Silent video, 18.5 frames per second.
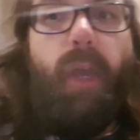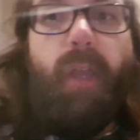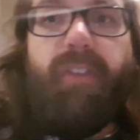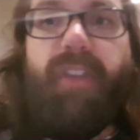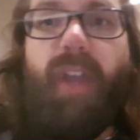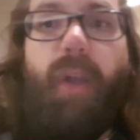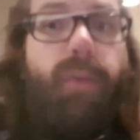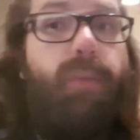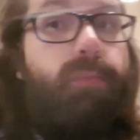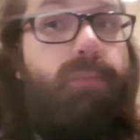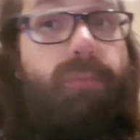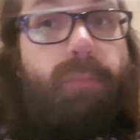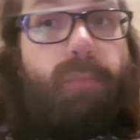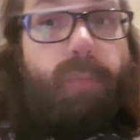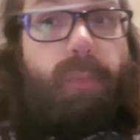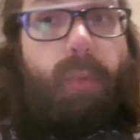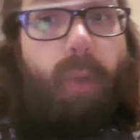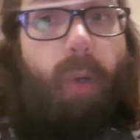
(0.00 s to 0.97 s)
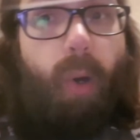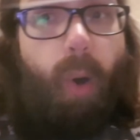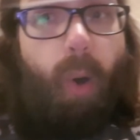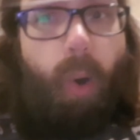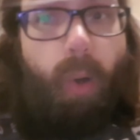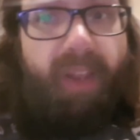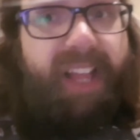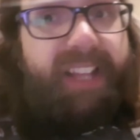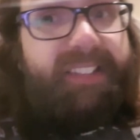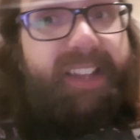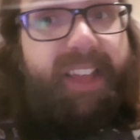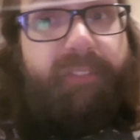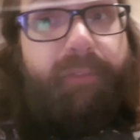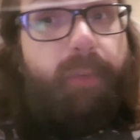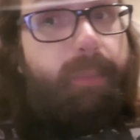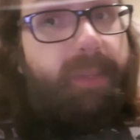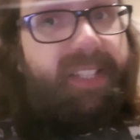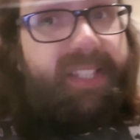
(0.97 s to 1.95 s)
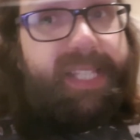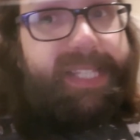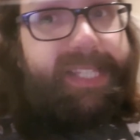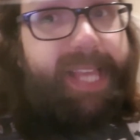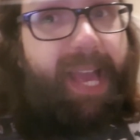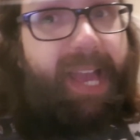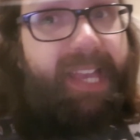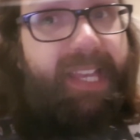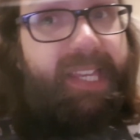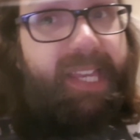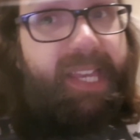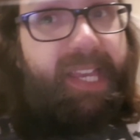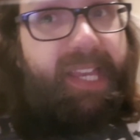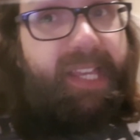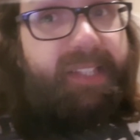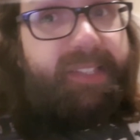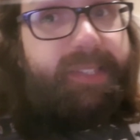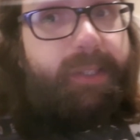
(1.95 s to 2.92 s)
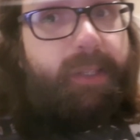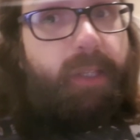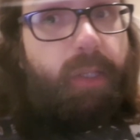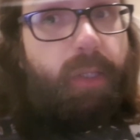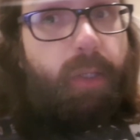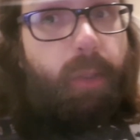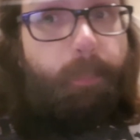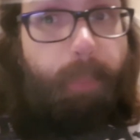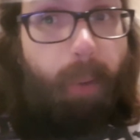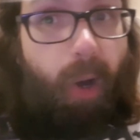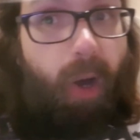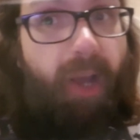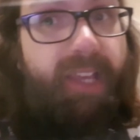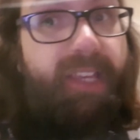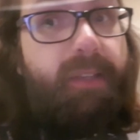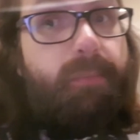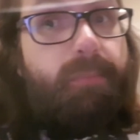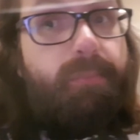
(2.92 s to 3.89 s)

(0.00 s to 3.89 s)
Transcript: So, all that's left for me to say is goodbye,